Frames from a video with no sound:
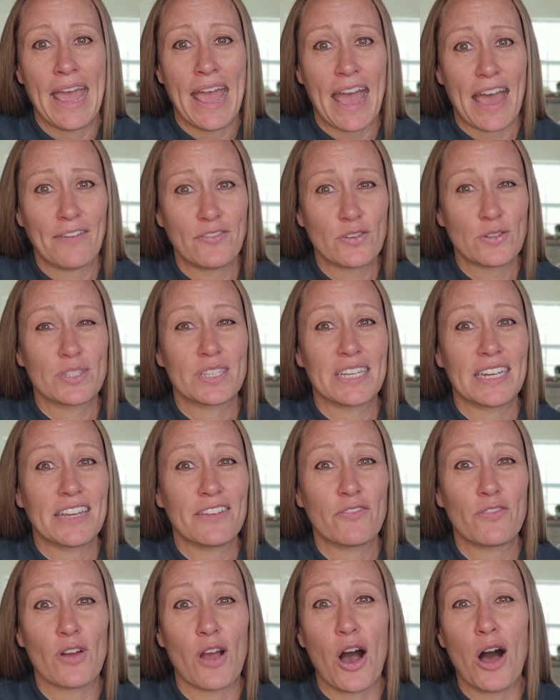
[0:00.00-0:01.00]
After
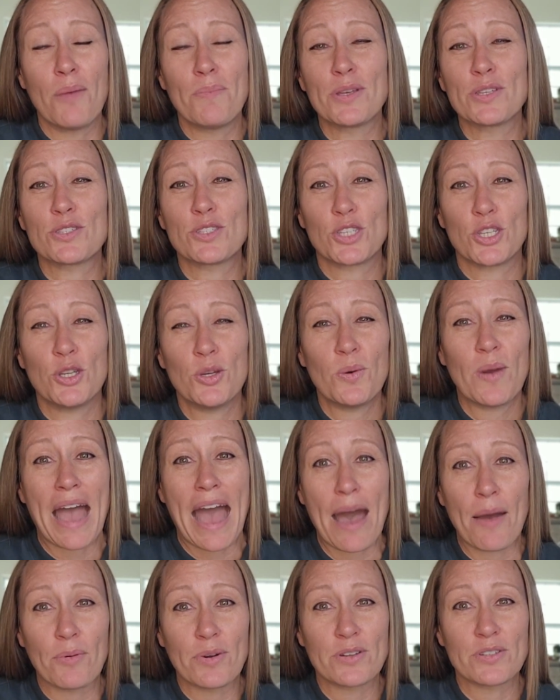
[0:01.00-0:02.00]
sitting for almost 2
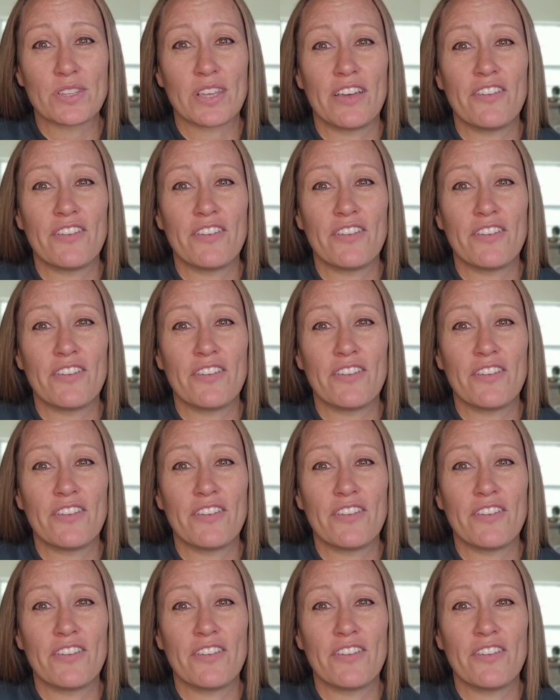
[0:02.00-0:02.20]
hours,